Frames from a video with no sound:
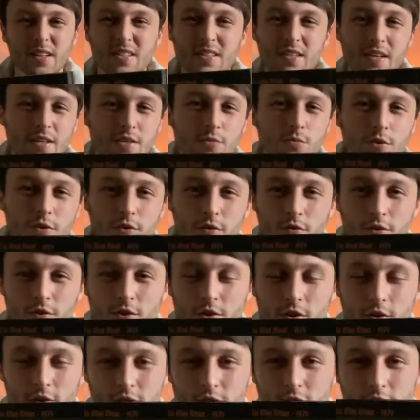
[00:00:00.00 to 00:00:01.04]
one of those
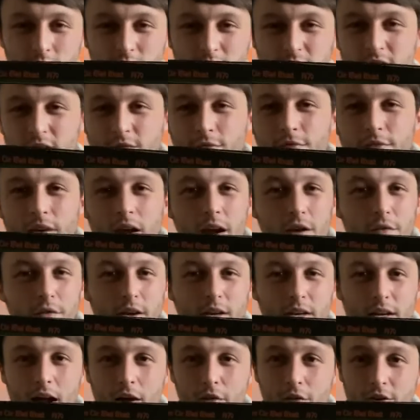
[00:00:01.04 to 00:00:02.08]
sort of stories. It's very
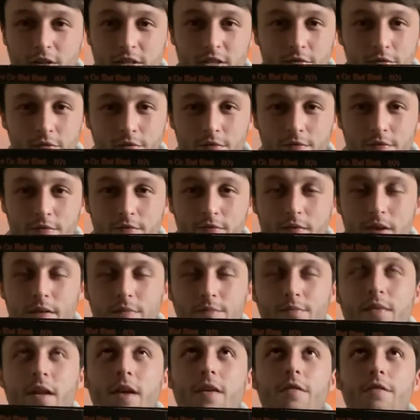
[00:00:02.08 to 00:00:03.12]
narrative,
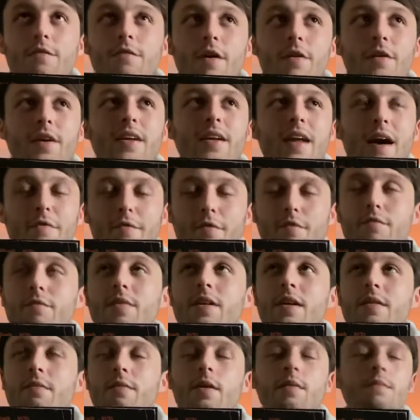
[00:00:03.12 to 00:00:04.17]

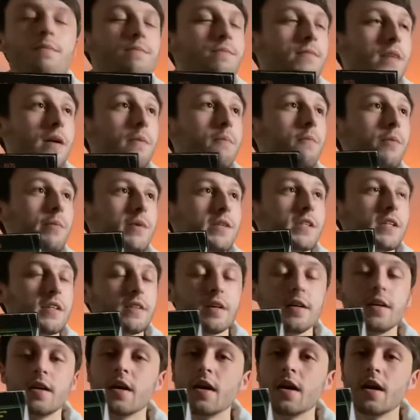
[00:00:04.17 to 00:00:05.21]
put my teeth
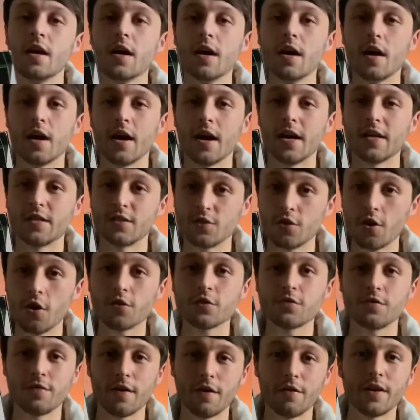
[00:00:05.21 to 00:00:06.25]
in. It's not
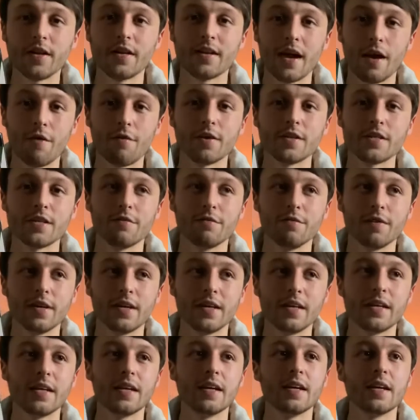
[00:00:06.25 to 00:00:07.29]
very
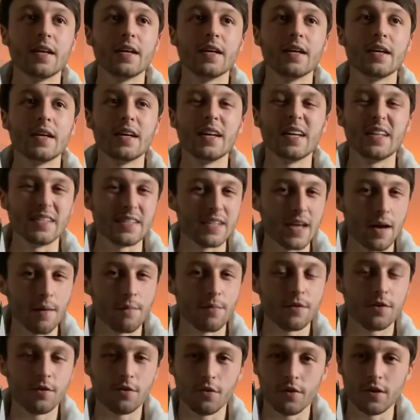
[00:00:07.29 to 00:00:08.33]
narratively
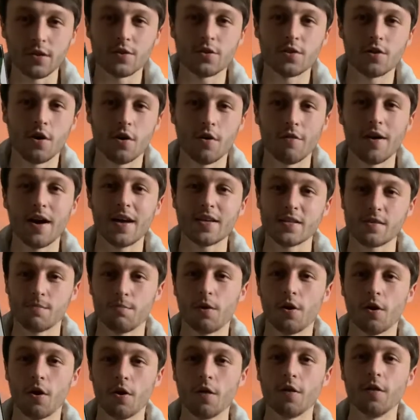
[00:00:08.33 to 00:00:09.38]
in-depth, you know, it sort of has a
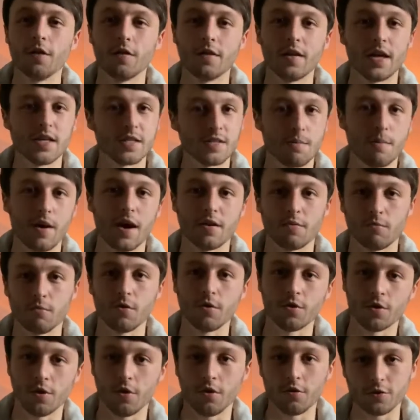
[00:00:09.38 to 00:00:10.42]
plot that there's a mad
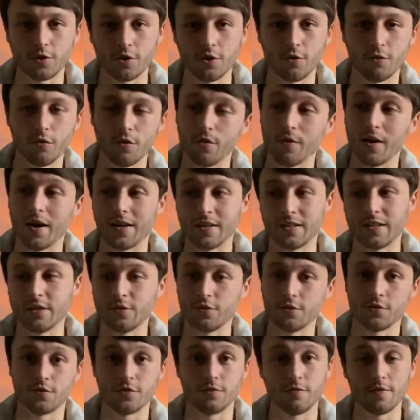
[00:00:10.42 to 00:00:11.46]
monk called Guru and he
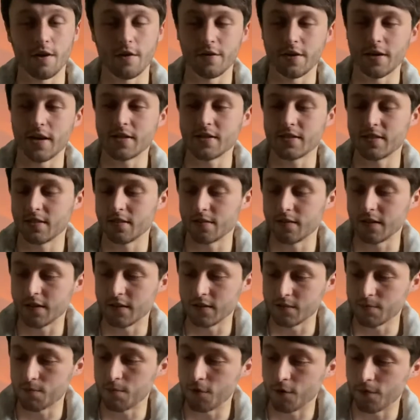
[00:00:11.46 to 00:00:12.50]
does very nasty
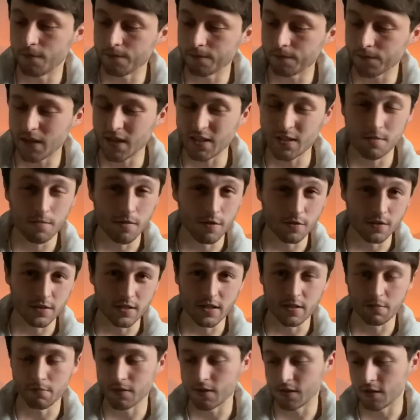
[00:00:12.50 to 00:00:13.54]
things, but that's about as
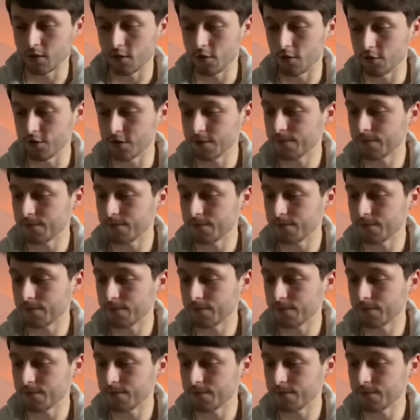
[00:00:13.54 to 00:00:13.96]
deep as it goes.